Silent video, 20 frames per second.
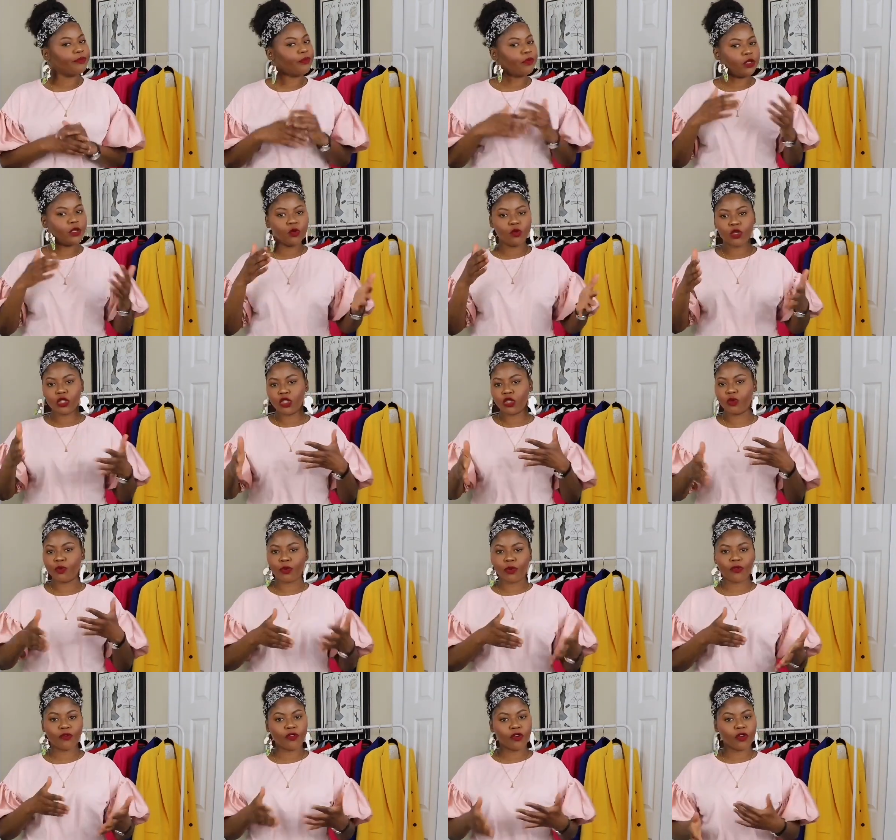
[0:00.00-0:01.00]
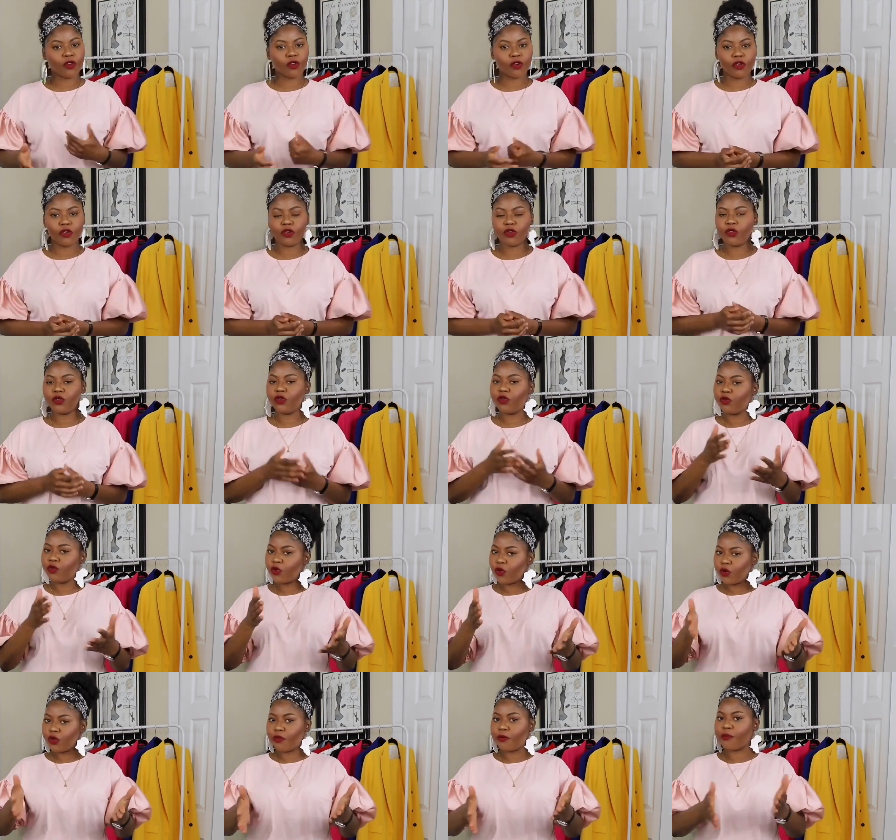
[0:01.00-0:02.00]
Do what you prefer. Do you
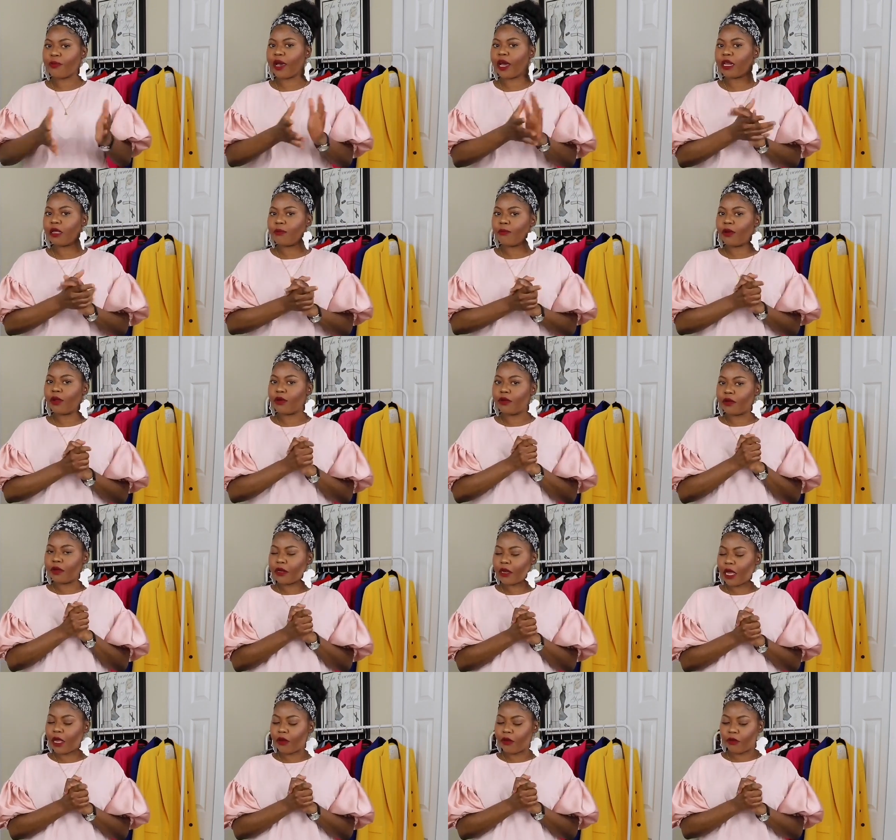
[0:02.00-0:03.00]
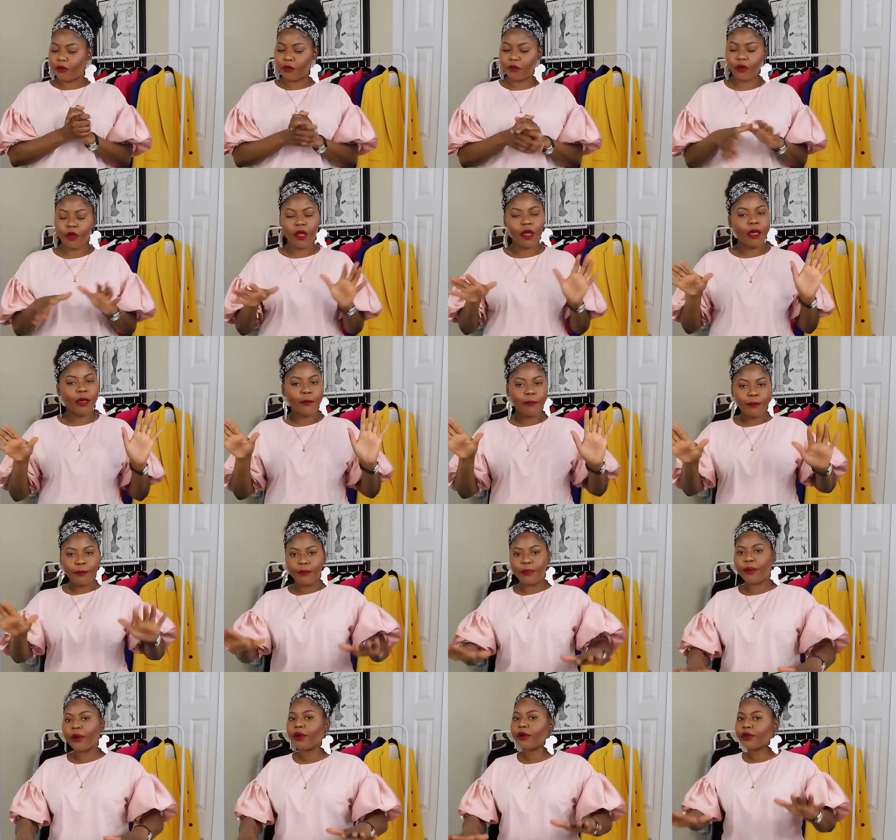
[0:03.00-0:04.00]
know your body better than I do?
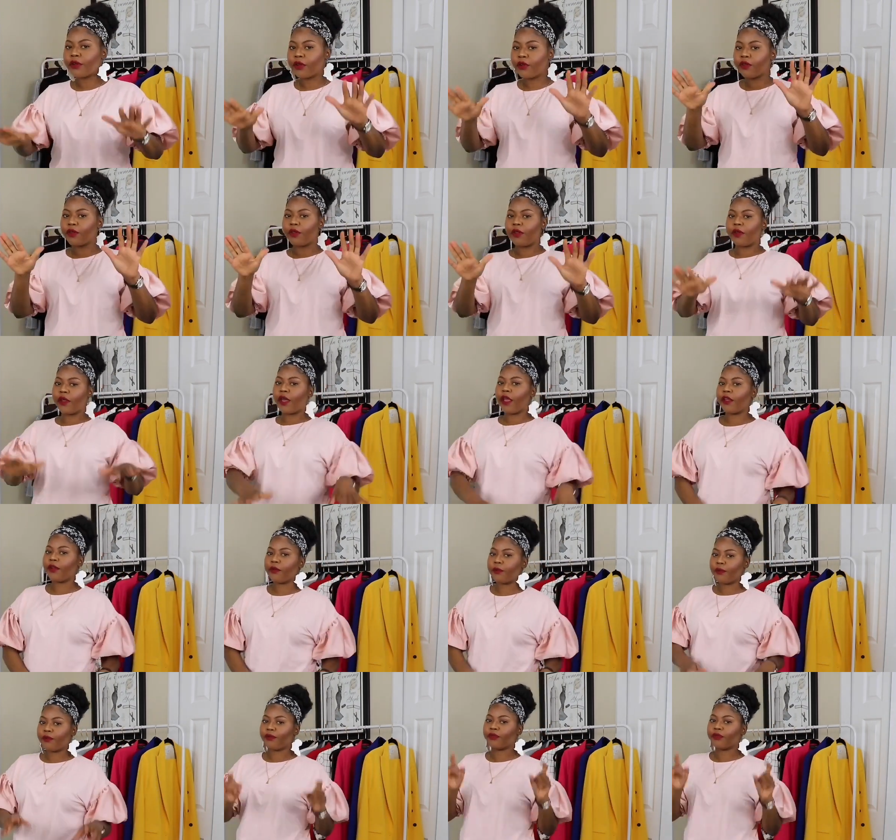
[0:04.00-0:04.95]
Purchase an item